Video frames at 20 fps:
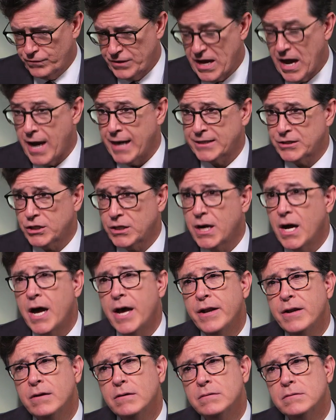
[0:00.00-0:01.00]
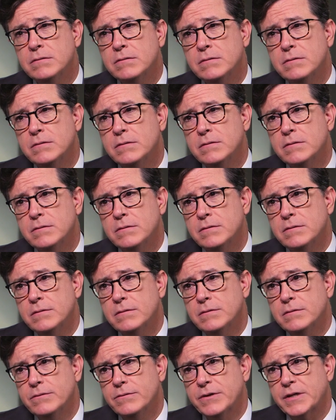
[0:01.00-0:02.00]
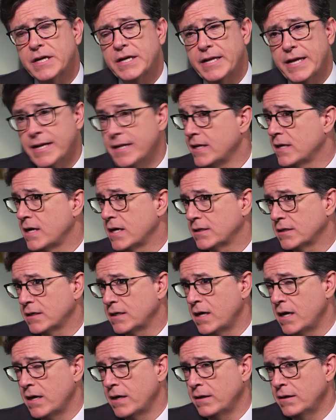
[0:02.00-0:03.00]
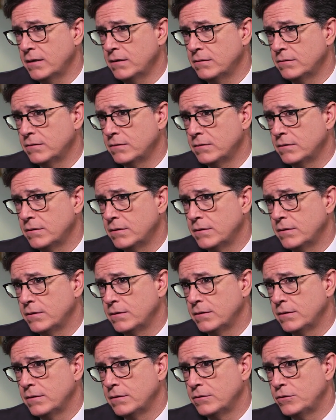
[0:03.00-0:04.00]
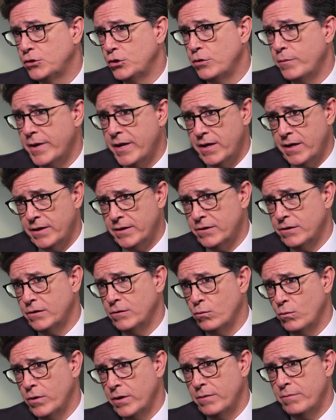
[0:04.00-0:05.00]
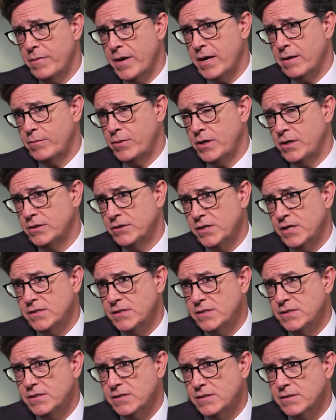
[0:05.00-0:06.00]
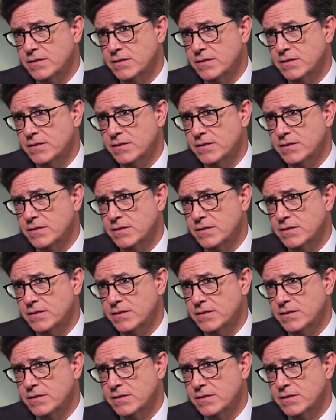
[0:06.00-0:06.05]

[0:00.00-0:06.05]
The octagon? The Canadian Octagon? No. Two men enter, one man apologizes?